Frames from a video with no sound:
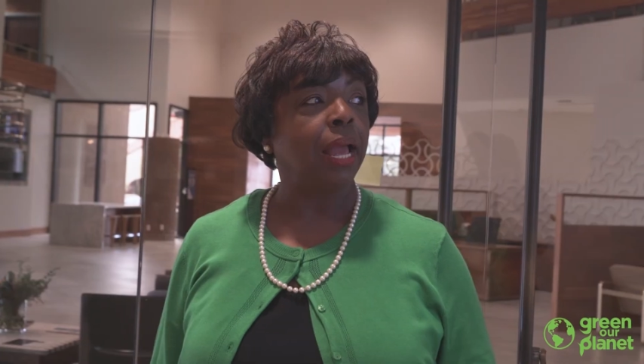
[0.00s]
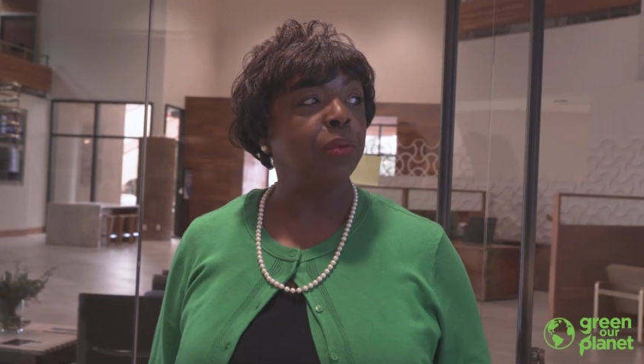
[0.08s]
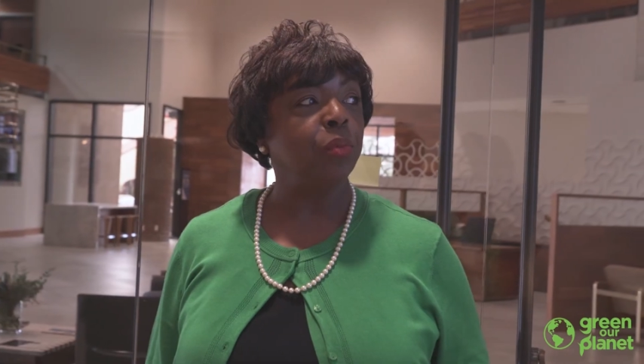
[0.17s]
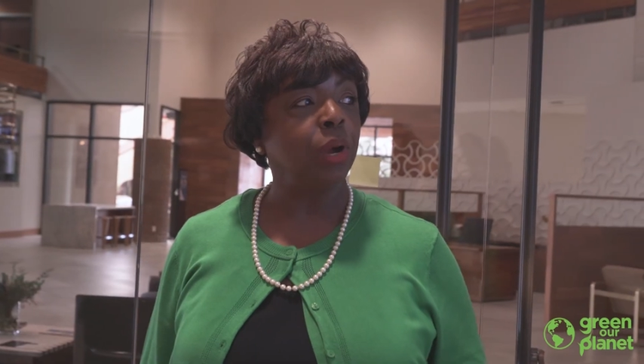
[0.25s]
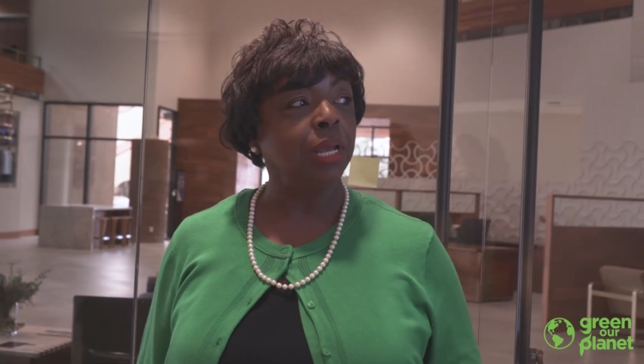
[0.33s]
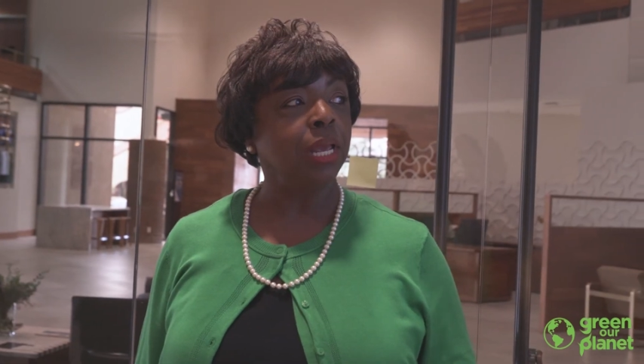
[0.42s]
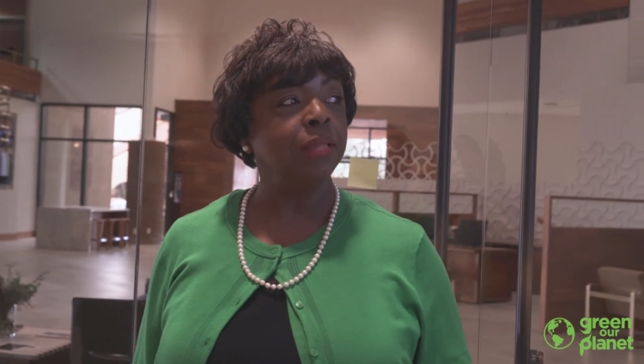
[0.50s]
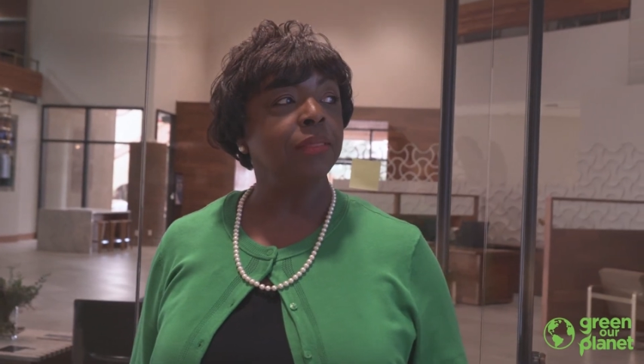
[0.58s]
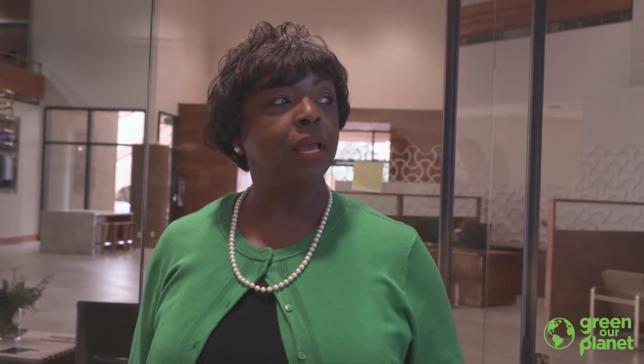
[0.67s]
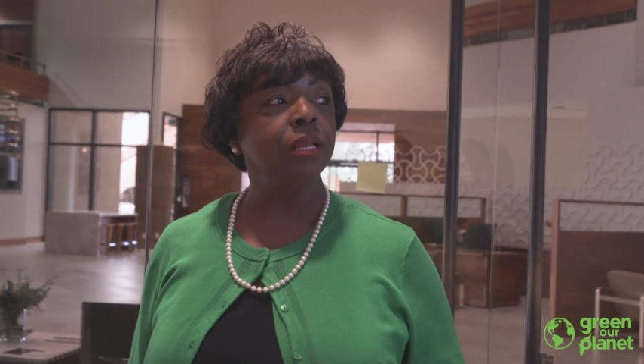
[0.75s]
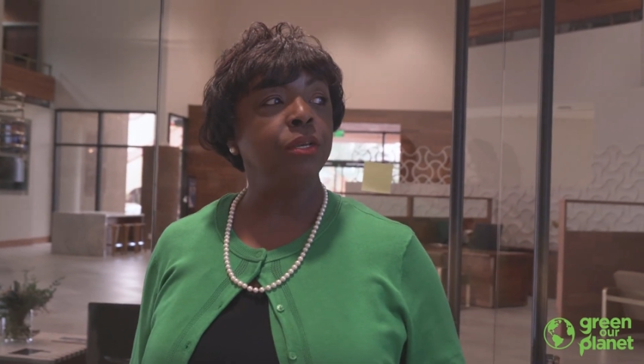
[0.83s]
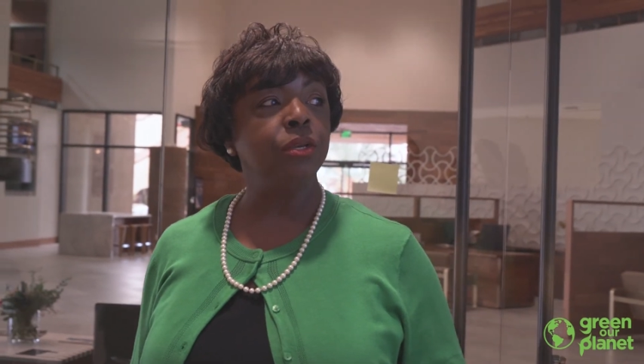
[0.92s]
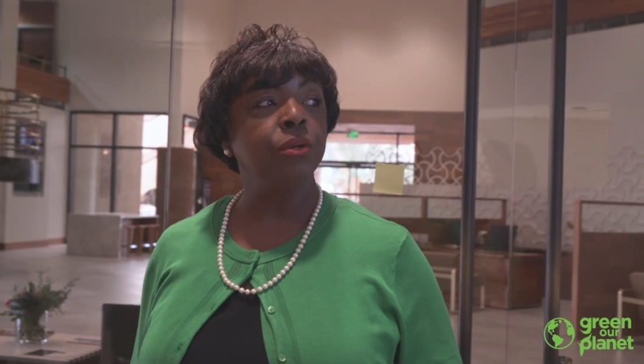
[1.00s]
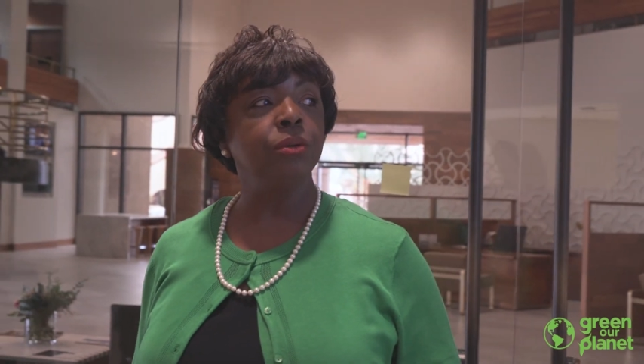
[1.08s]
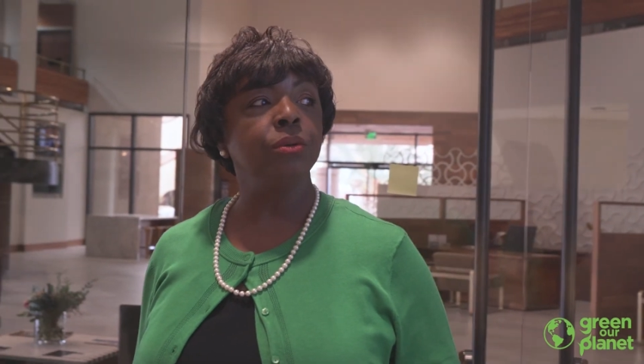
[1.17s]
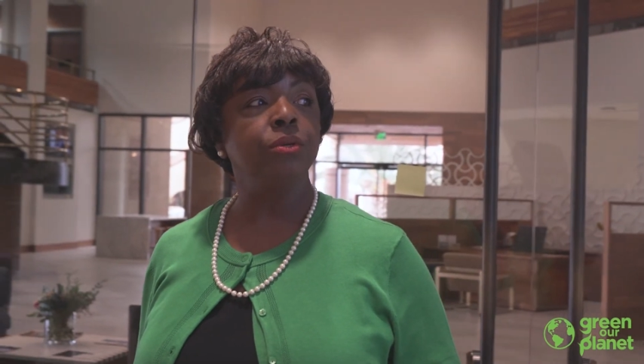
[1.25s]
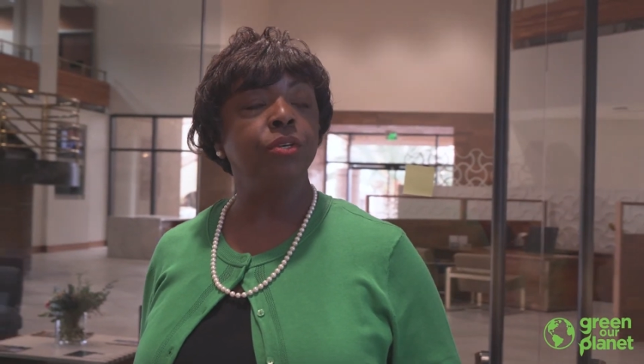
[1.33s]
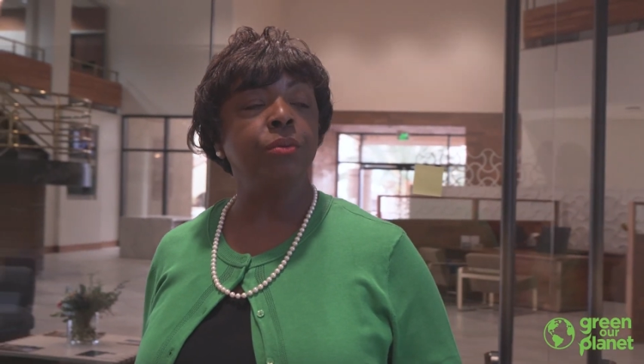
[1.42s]
And what can they
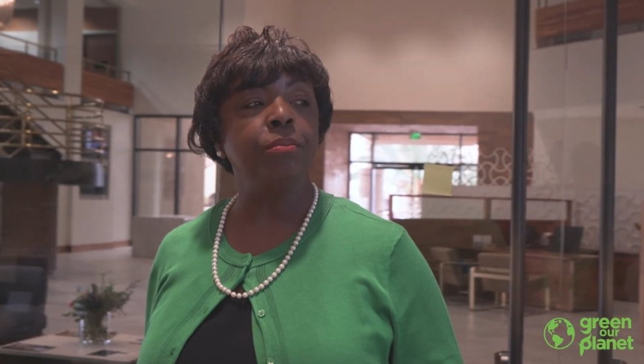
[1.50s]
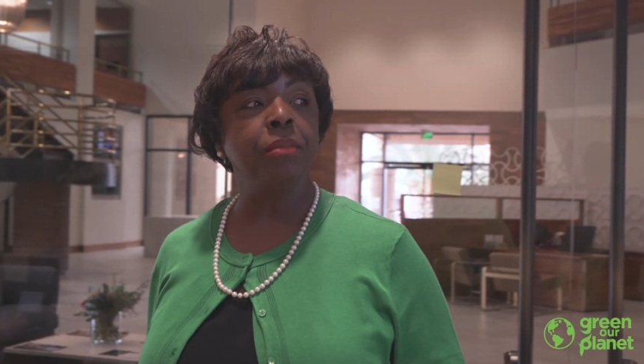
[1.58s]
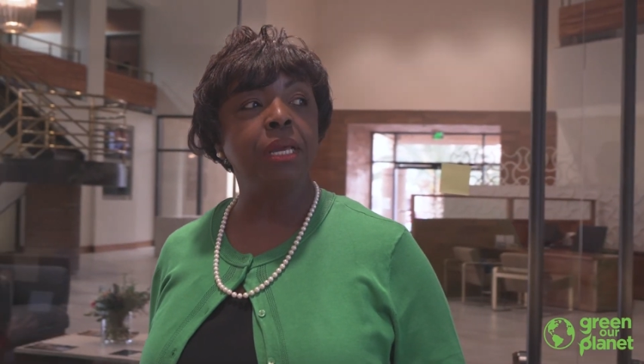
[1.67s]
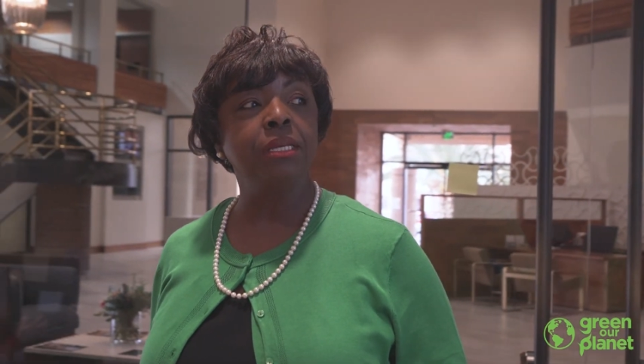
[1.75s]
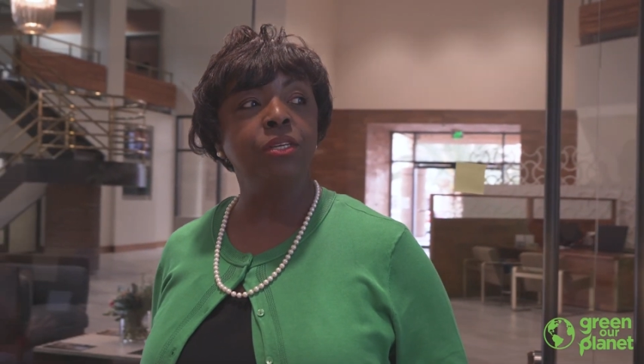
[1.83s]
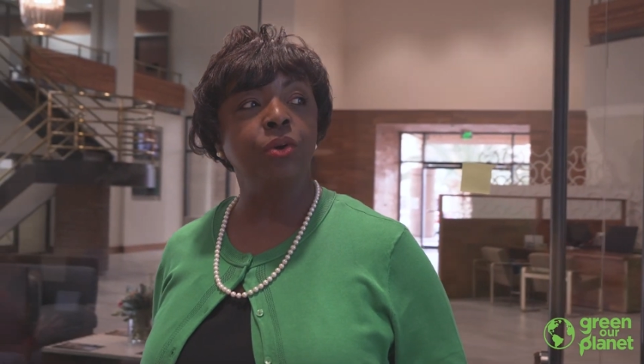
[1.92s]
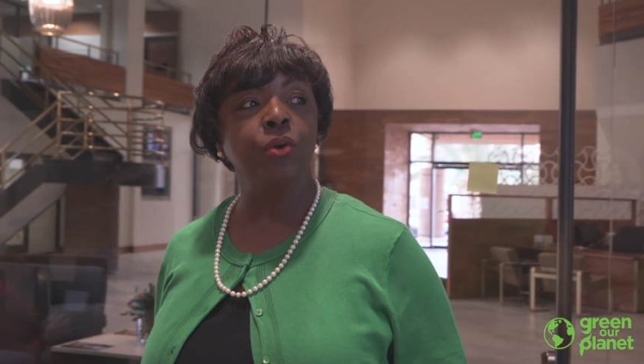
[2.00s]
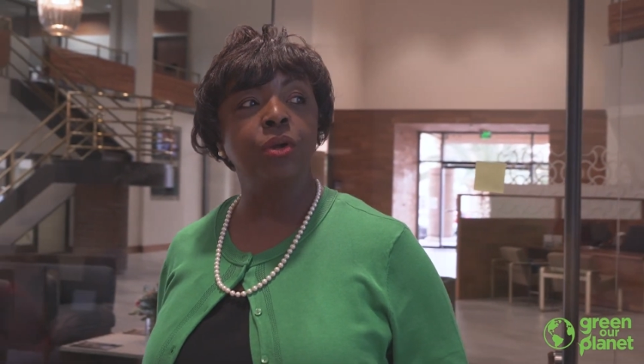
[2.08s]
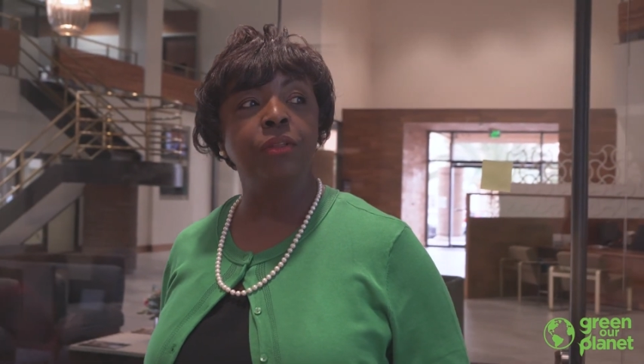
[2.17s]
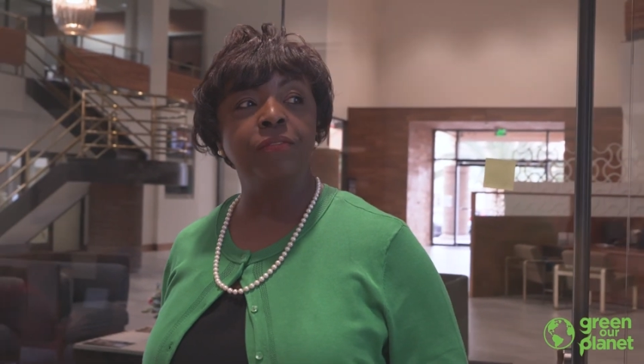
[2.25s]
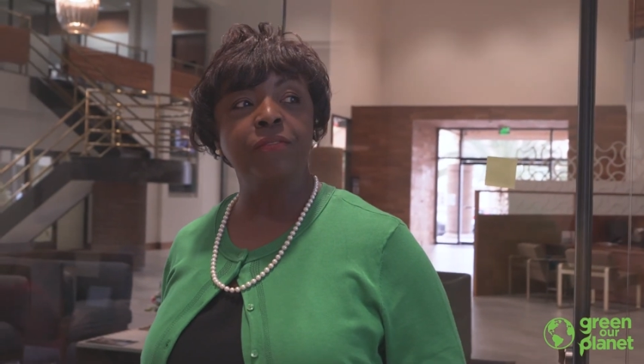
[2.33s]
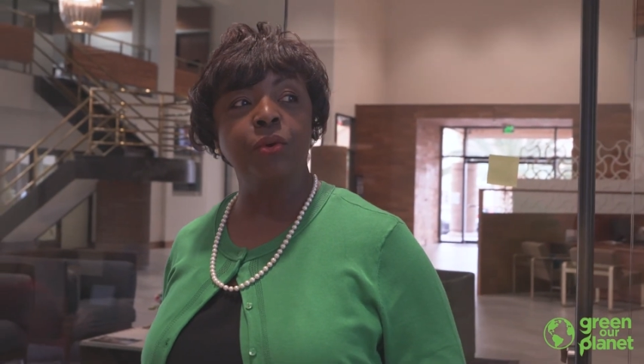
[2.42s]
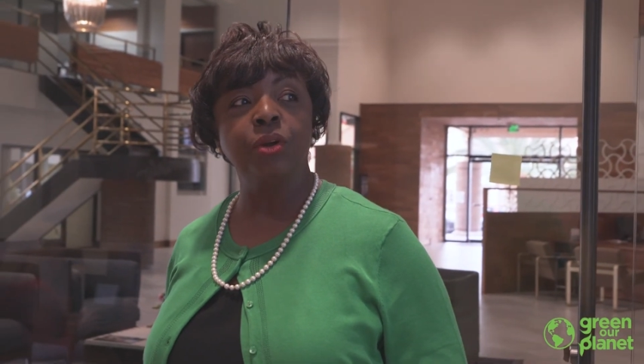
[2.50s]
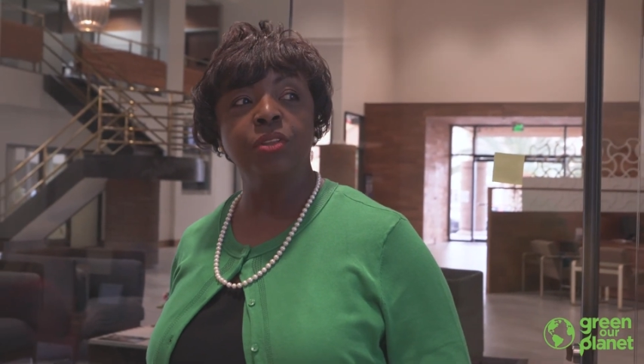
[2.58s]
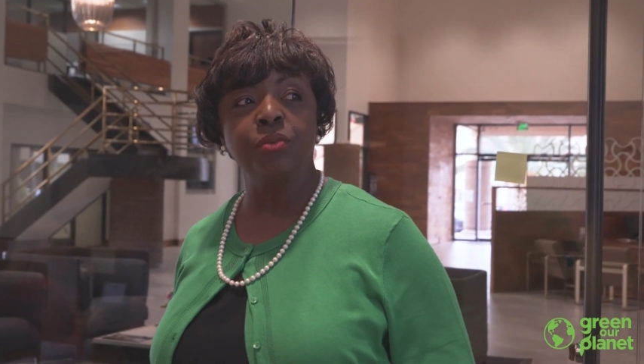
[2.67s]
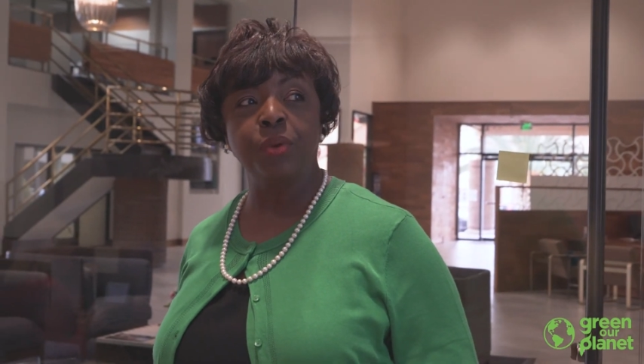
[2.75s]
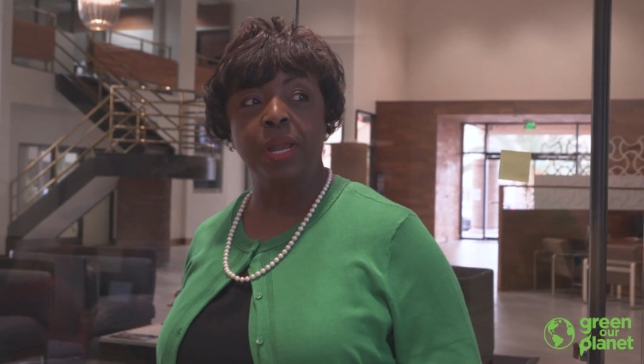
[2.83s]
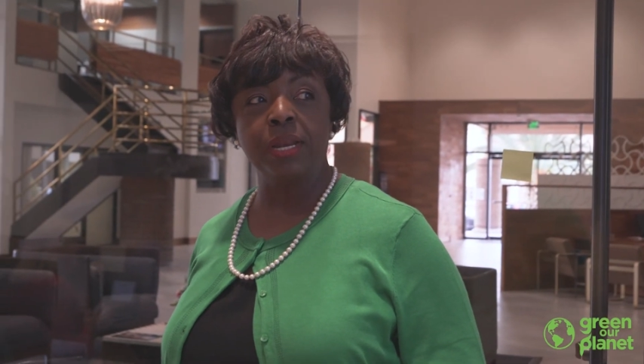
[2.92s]
do to mentor the
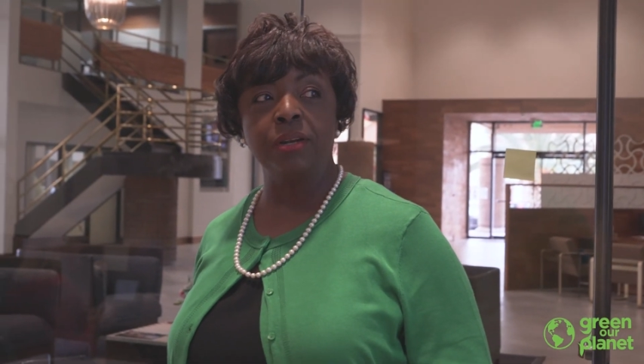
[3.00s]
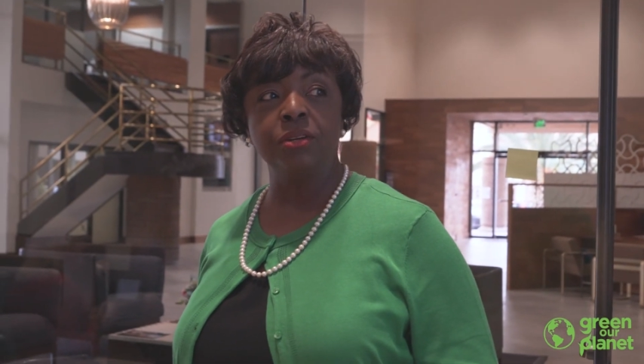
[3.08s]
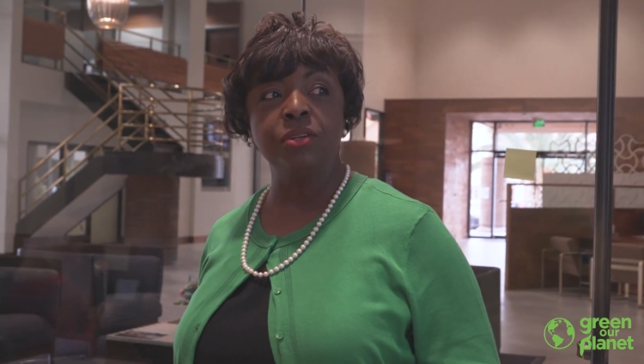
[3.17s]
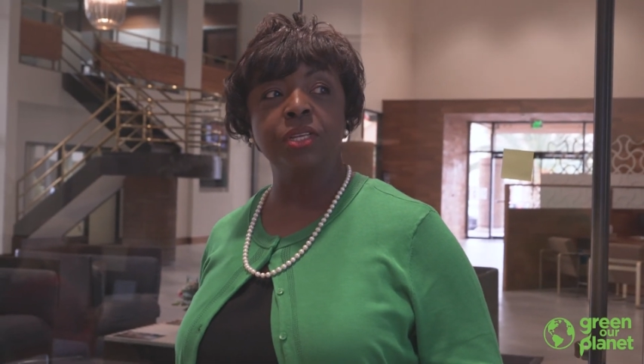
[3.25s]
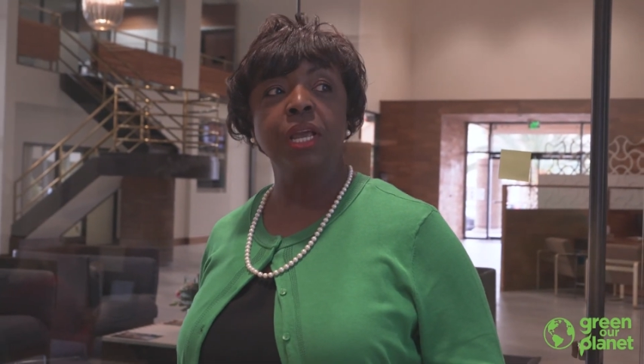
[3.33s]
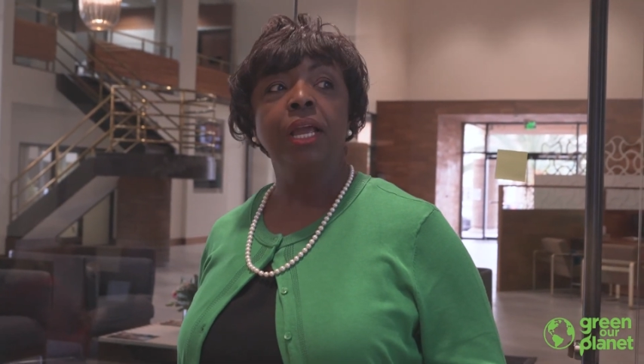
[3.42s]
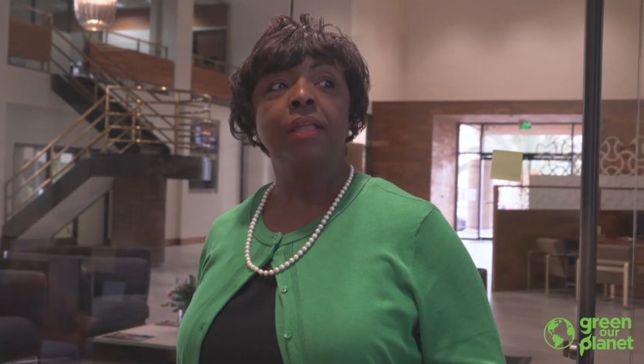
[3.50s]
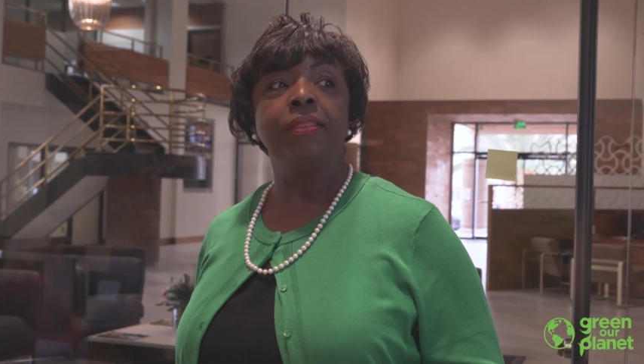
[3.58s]
fourth graders